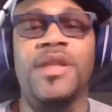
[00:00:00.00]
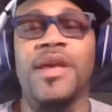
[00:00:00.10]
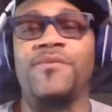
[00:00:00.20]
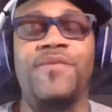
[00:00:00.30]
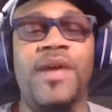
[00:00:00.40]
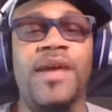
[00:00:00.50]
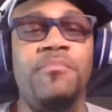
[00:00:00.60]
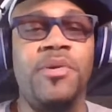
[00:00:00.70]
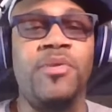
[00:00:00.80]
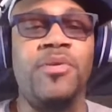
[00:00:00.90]
that fat
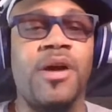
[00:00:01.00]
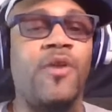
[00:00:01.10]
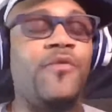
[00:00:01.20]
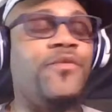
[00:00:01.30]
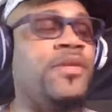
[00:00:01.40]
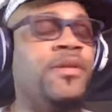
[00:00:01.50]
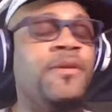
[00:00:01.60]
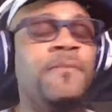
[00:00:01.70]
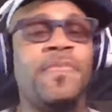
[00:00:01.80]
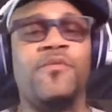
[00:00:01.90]
milk coffee
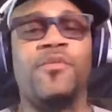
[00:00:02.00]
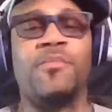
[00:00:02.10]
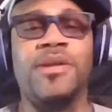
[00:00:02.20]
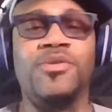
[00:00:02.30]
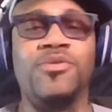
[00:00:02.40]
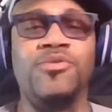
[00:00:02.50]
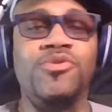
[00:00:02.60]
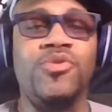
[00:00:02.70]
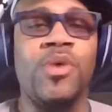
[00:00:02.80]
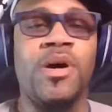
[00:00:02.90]
from my
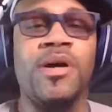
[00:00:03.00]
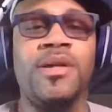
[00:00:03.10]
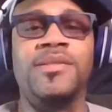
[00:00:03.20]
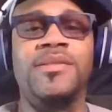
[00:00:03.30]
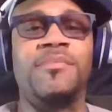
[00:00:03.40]
dude Twan.